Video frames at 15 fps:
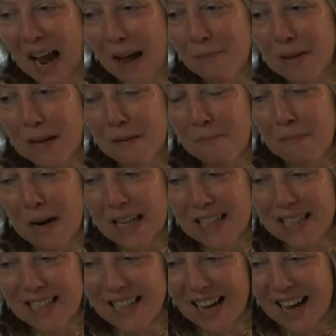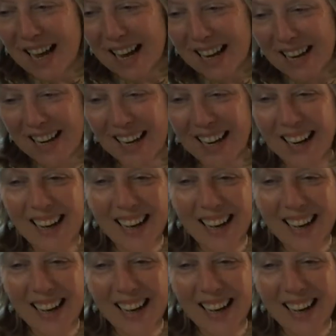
happy Monday.